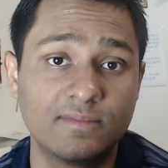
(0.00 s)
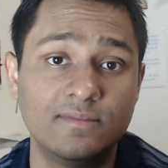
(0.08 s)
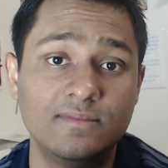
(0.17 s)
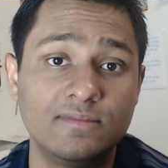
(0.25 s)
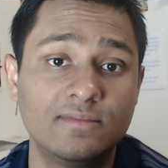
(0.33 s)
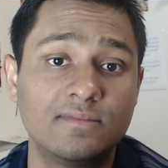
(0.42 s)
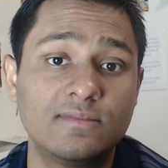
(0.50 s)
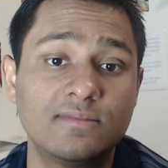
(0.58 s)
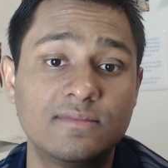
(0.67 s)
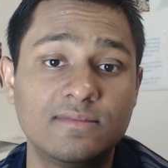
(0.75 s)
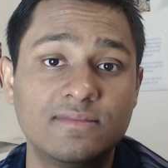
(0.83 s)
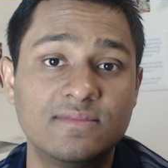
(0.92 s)

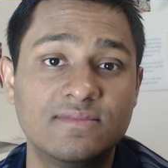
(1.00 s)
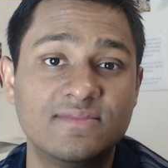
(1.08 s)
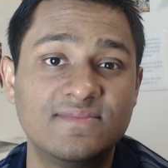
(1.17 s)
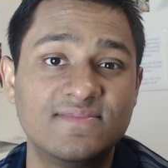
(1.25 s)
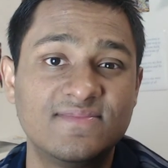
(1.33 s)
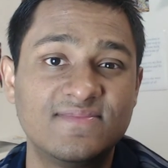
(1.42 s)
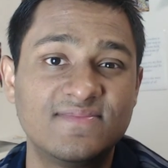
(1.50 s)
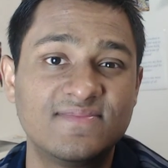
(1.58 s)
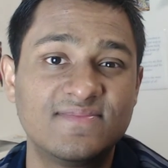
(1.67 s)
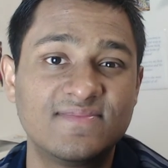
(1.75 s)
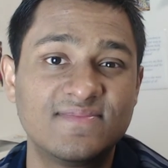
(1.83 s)
(no one is talking)